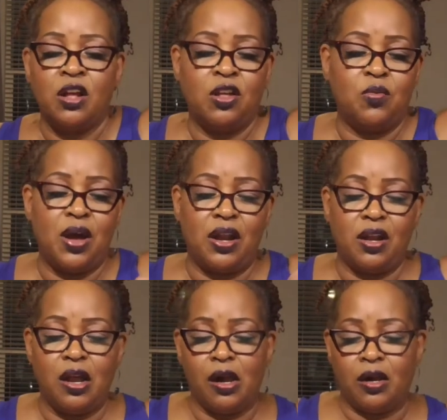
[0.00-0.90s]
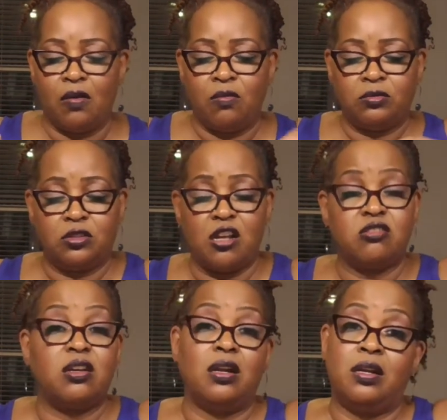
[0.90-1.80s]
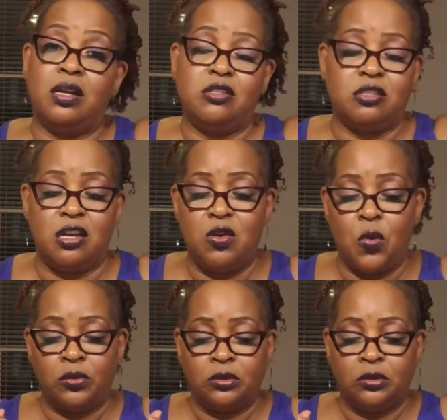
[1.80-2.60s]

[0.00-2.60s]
They're Ready to Love. They still in D.C.